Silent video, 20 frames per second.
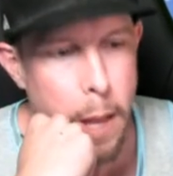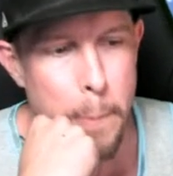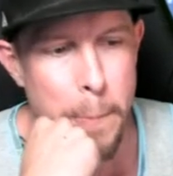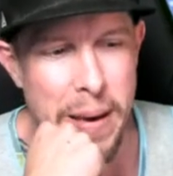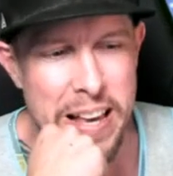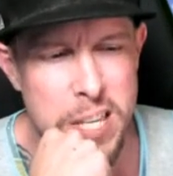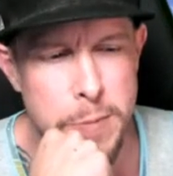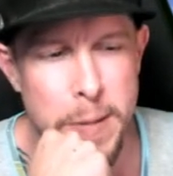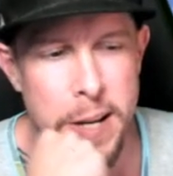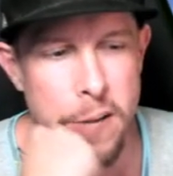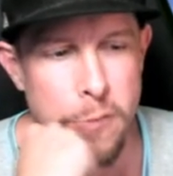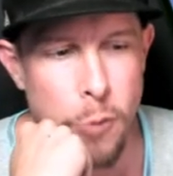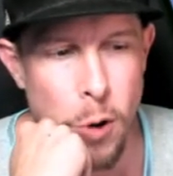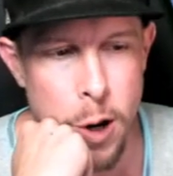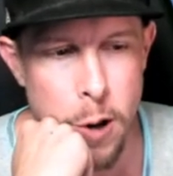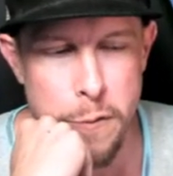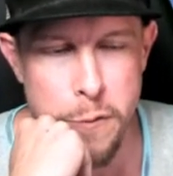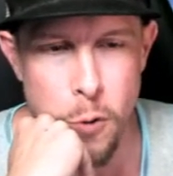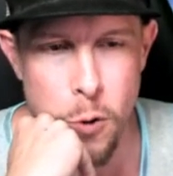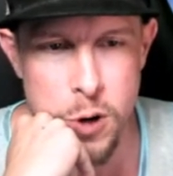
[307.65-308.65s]
Base speed of
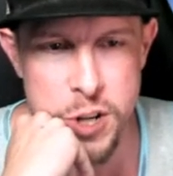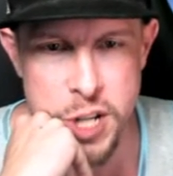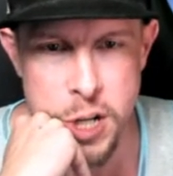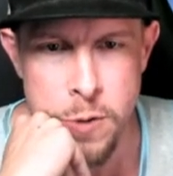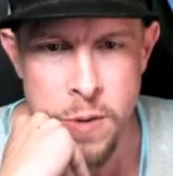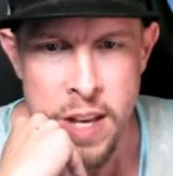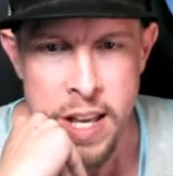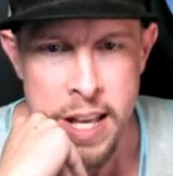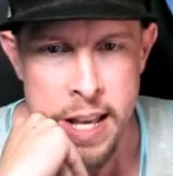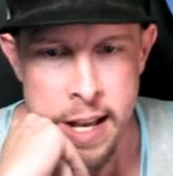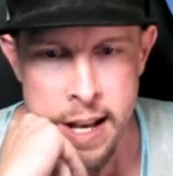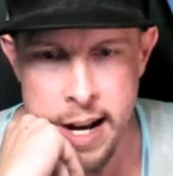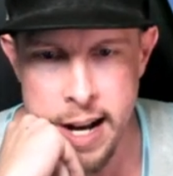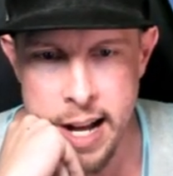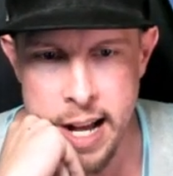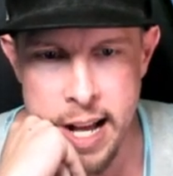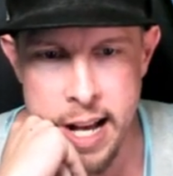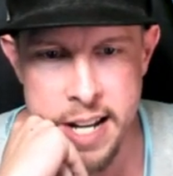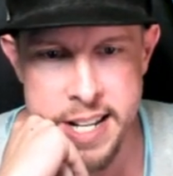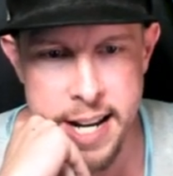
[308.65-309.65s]
104.2.
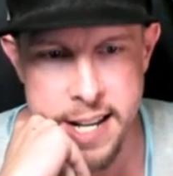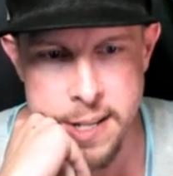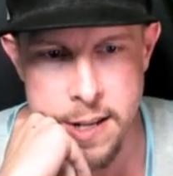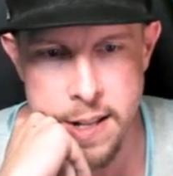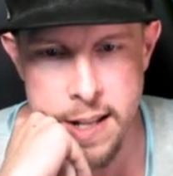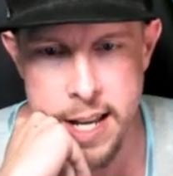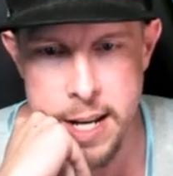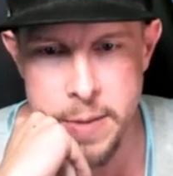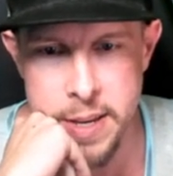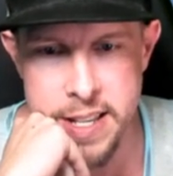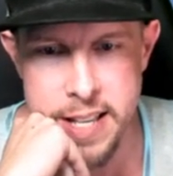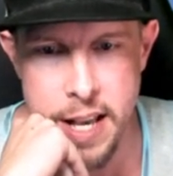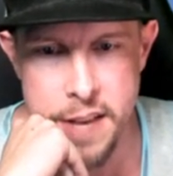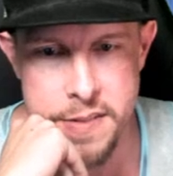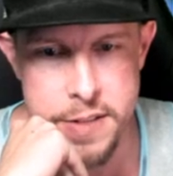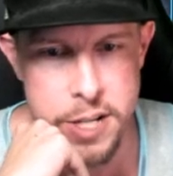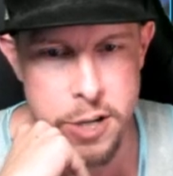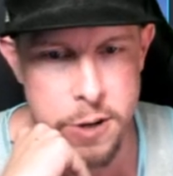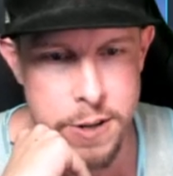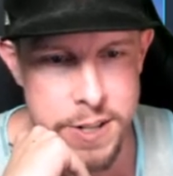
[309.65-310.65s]
Uh, attacks all enemies, has
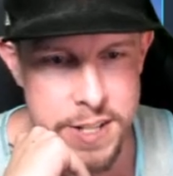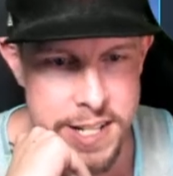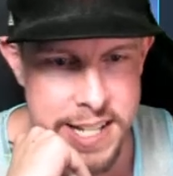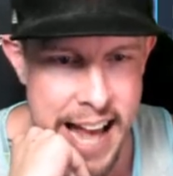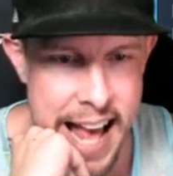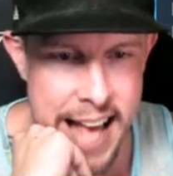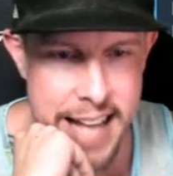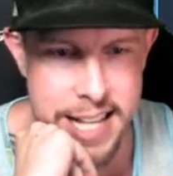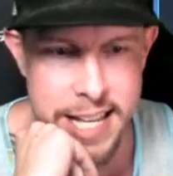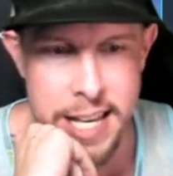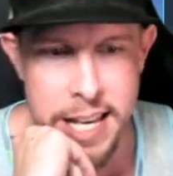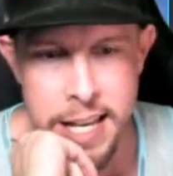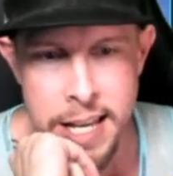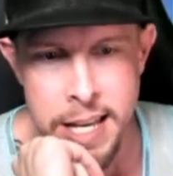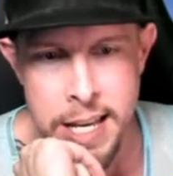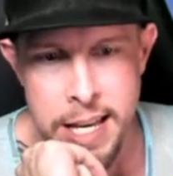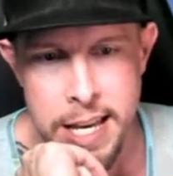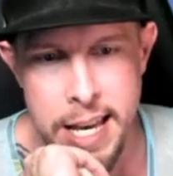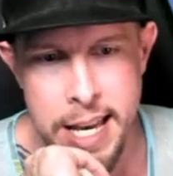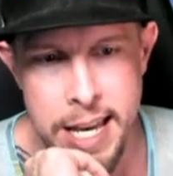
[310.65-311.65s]
a decreased attack,
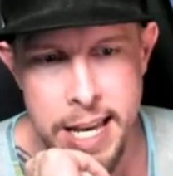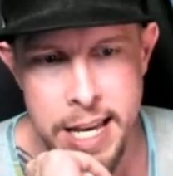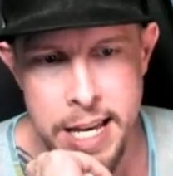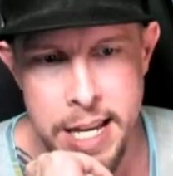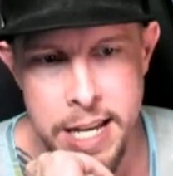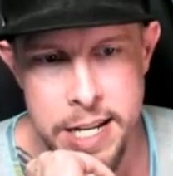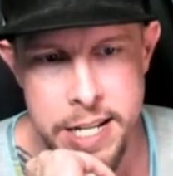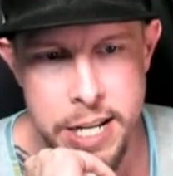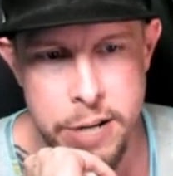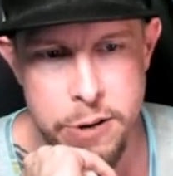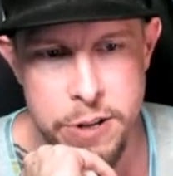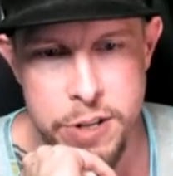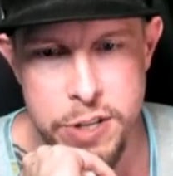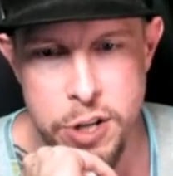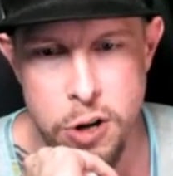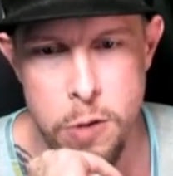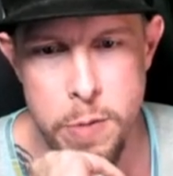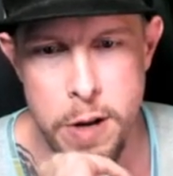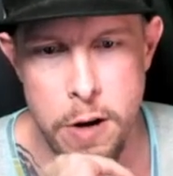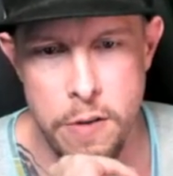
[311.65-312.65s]
and decreased
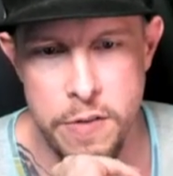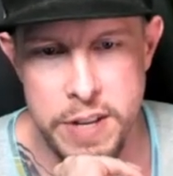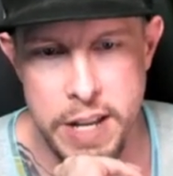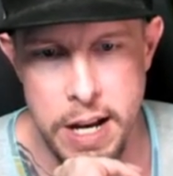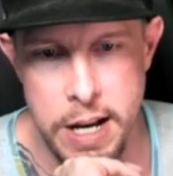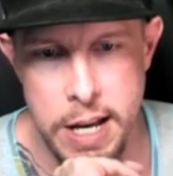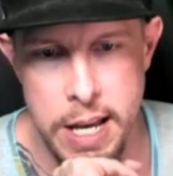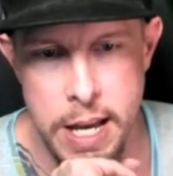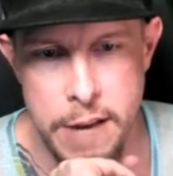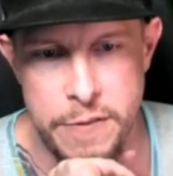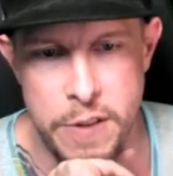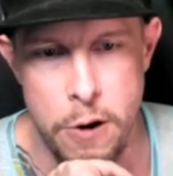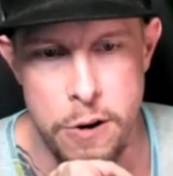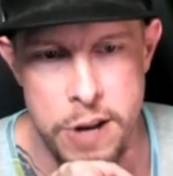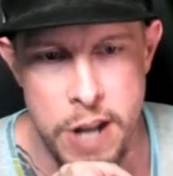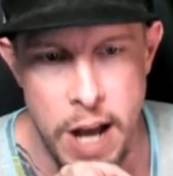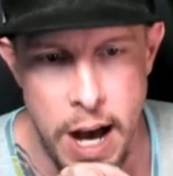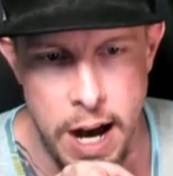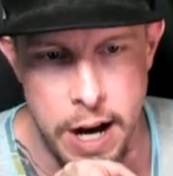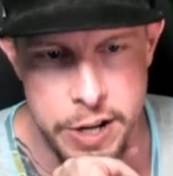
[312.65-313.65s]
turn meter uh, if they are
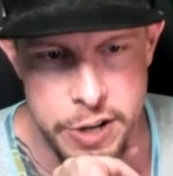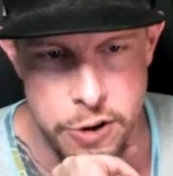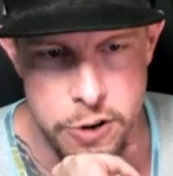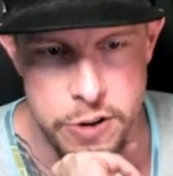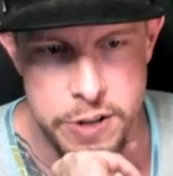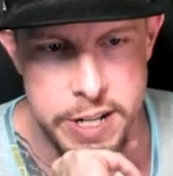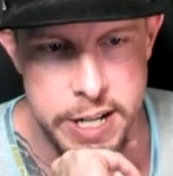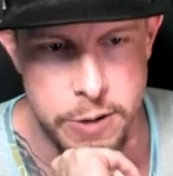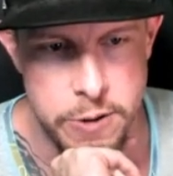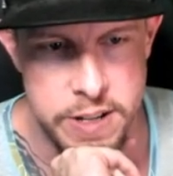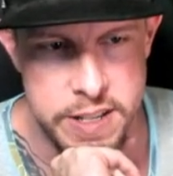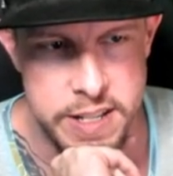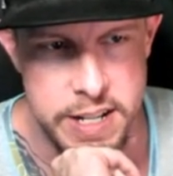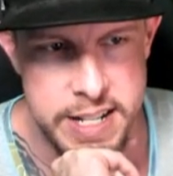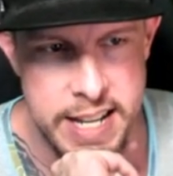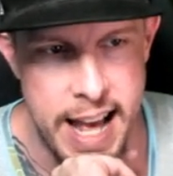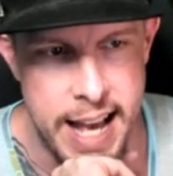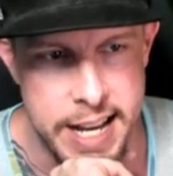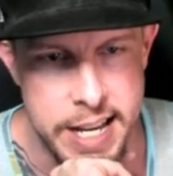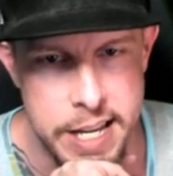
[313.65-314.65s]
not under decreased
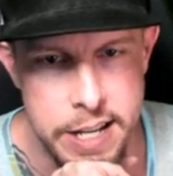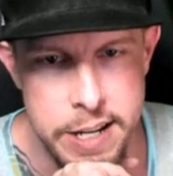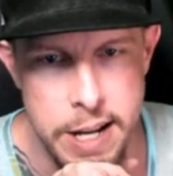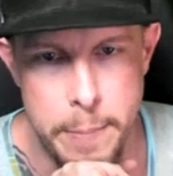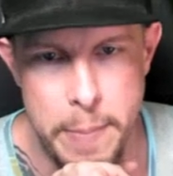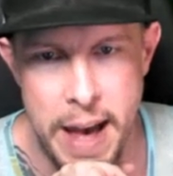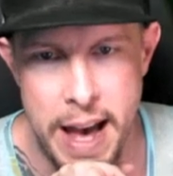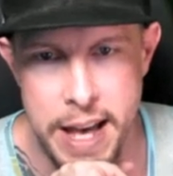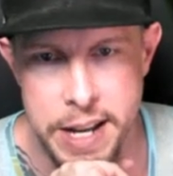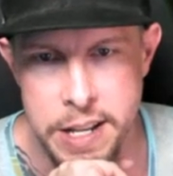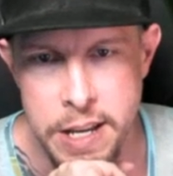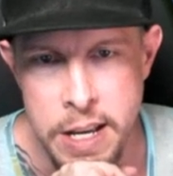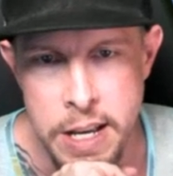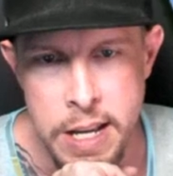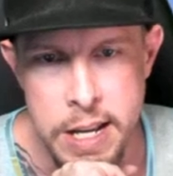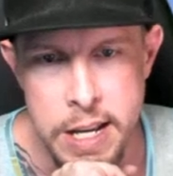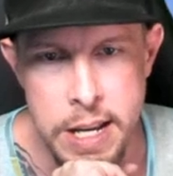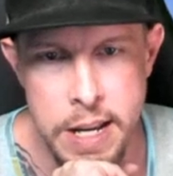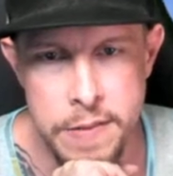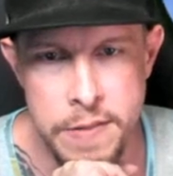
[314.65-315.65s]
attack. Not bad
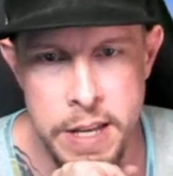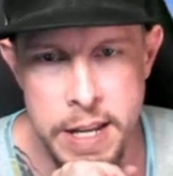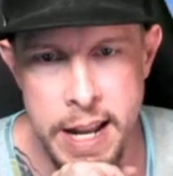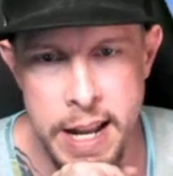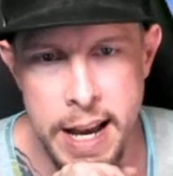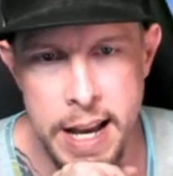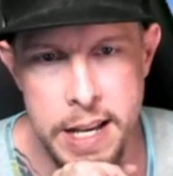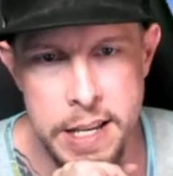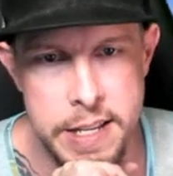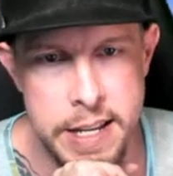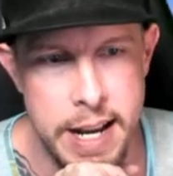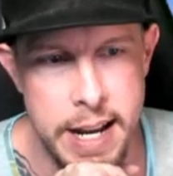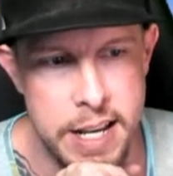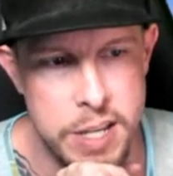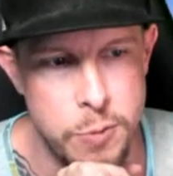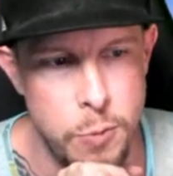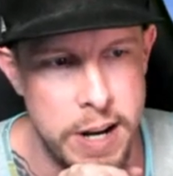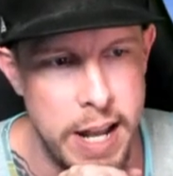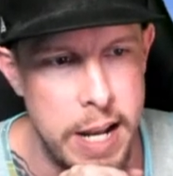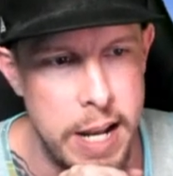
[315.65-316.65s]
and then has attacks
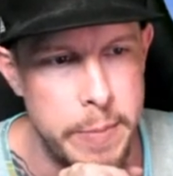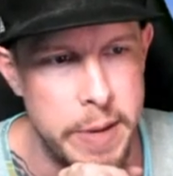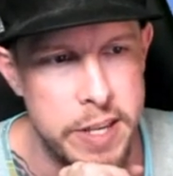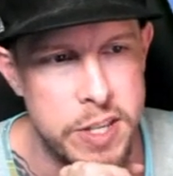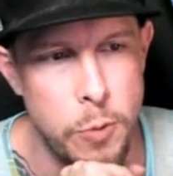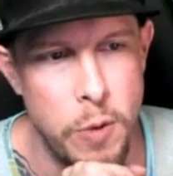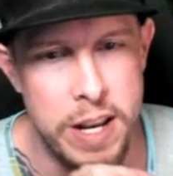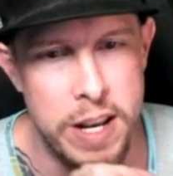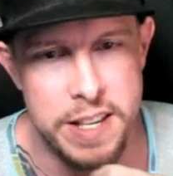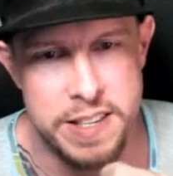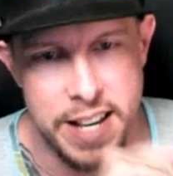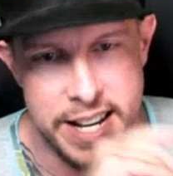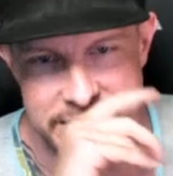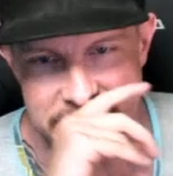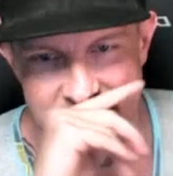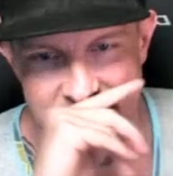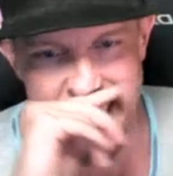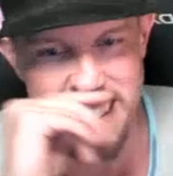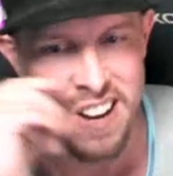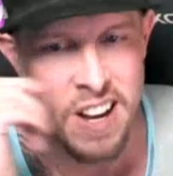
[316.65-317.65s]
one enemy. So wait a second
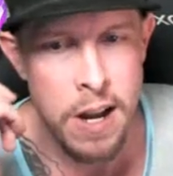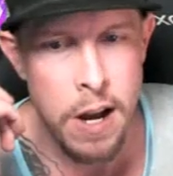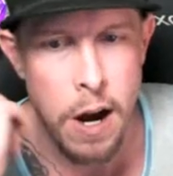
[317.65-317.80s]
here.